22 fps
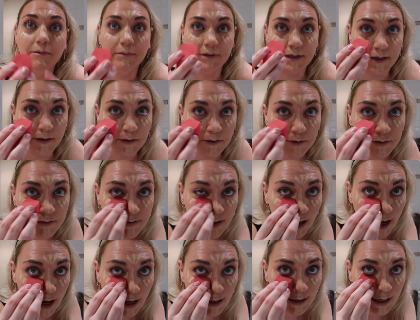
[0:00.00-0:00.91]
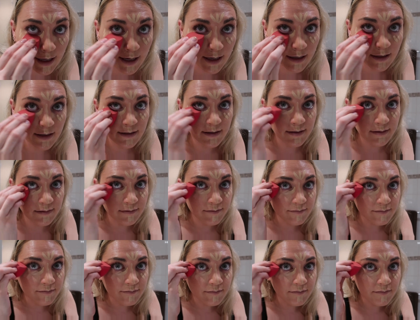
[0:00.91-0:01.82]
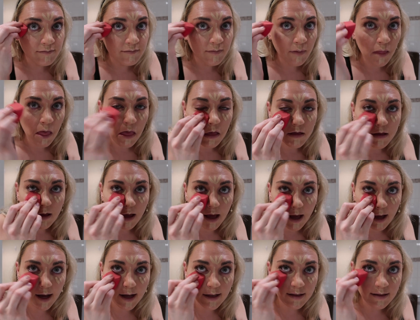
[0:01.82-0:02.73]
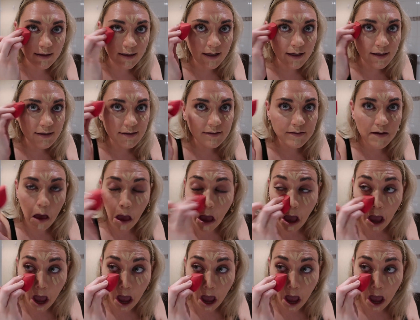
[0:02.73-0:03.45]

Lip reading: that we didn't use the highlight. And let's